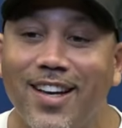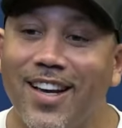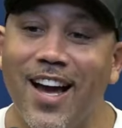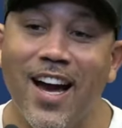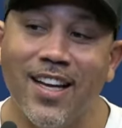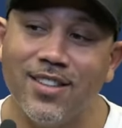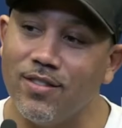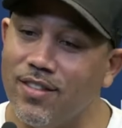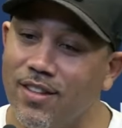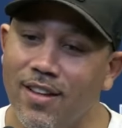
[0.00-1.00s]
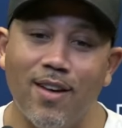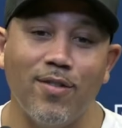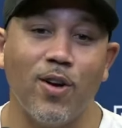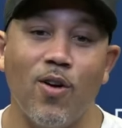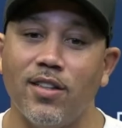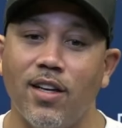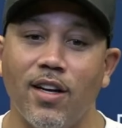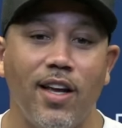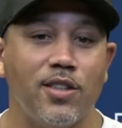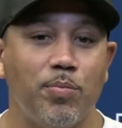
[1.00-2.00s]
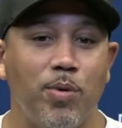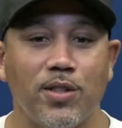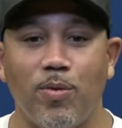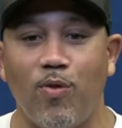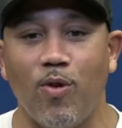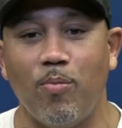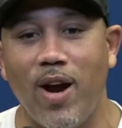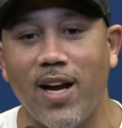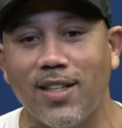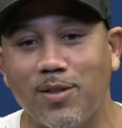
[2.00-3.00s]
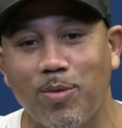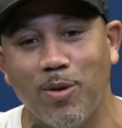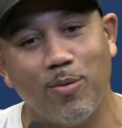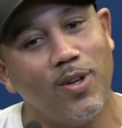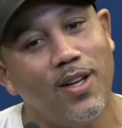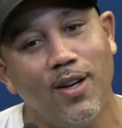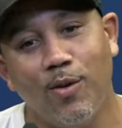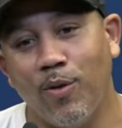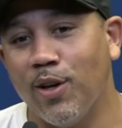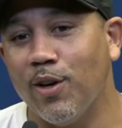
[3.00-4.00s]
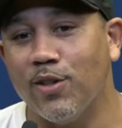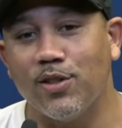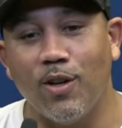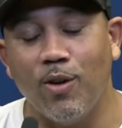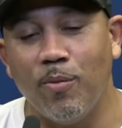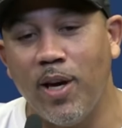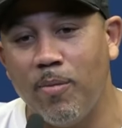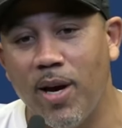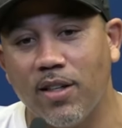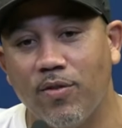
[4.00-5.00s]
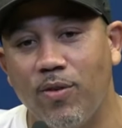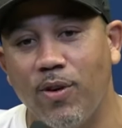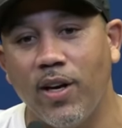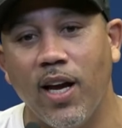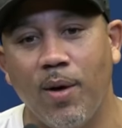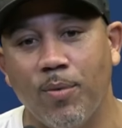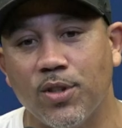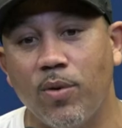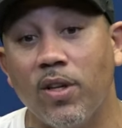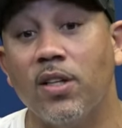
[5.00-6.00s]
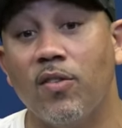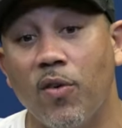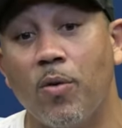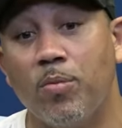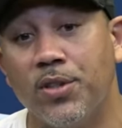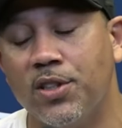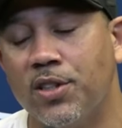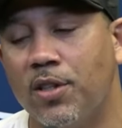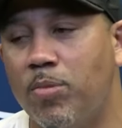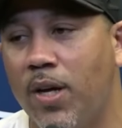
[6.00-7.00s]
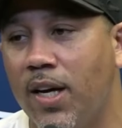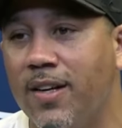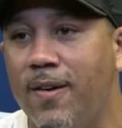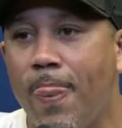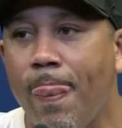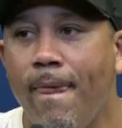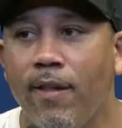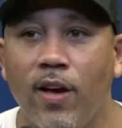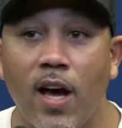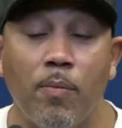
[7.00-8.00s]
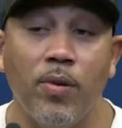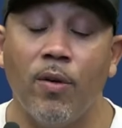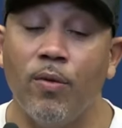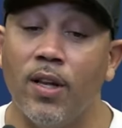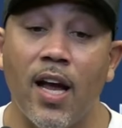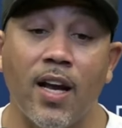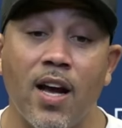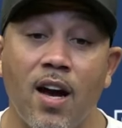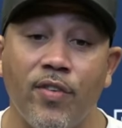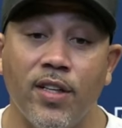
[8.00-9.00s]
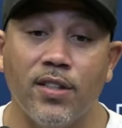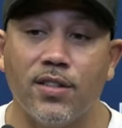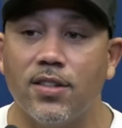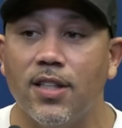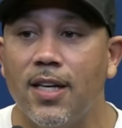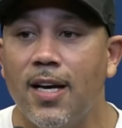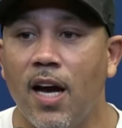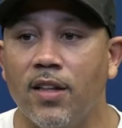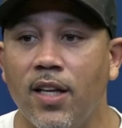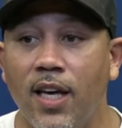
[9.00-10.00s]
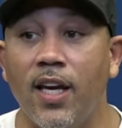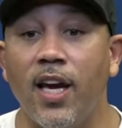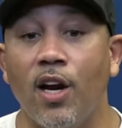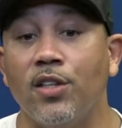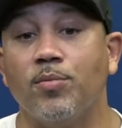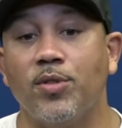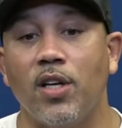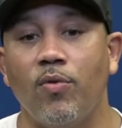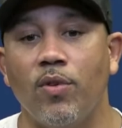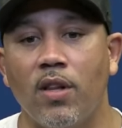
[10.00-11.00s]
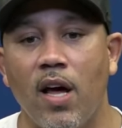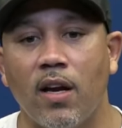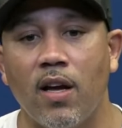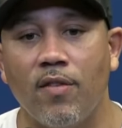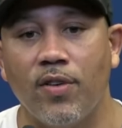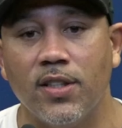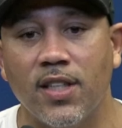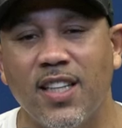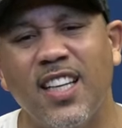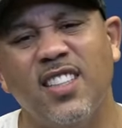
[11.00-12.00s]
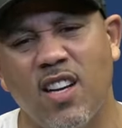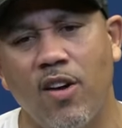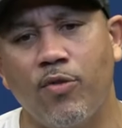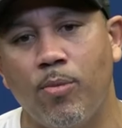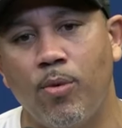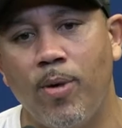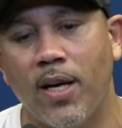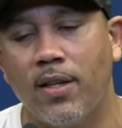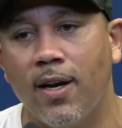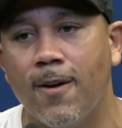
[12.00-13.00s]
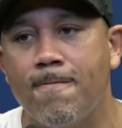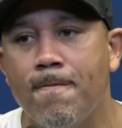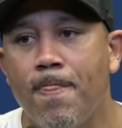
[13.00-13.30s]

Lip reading: Guys love to go out there and catch punts before practice, but when you're the solo man back there for a game, it's a really difficult position to play. You got to play with a lot of confidence. I think he carries himself with a lot of confidence. I think he's comfortable back there.